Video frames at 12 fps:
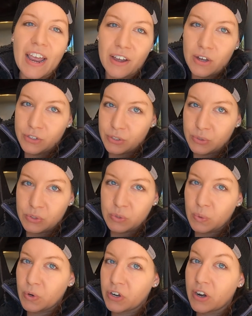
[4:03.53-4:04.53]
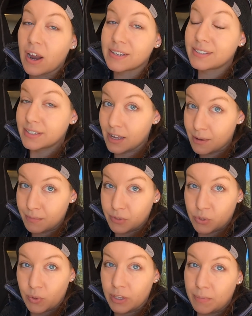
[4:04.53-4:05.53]
I also store
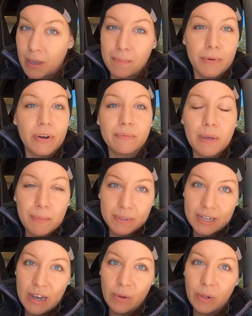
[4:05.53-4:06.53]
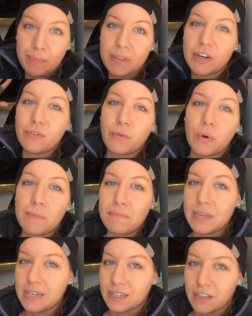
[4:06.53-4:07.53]
some toilet paper and paper towel up there for
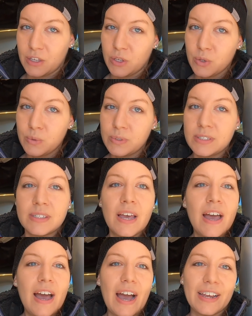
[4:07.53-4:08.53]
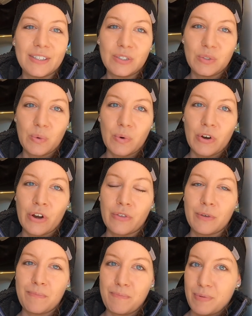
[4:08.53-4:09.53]
immediate use. I store
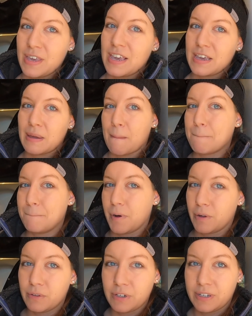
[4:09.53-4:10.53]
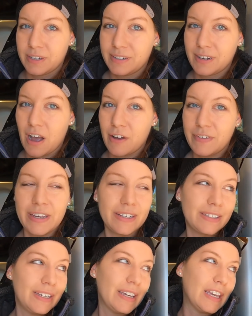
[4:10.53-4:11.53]
the big bulk of
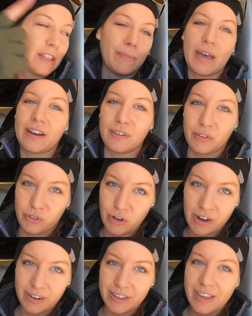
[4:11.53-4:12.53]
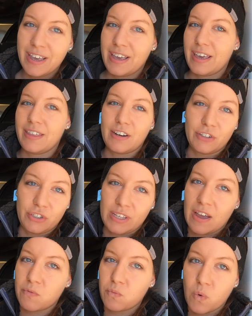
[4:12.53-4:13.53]
it in the back of the truck, and then I'll just
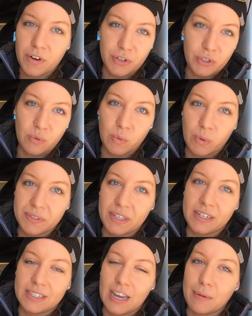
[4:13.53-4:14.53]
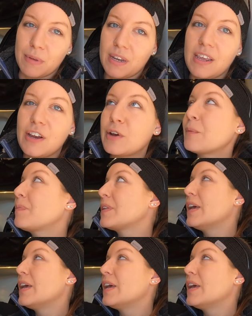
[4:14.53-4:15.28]
have 1 or 2 rolls at a time in here.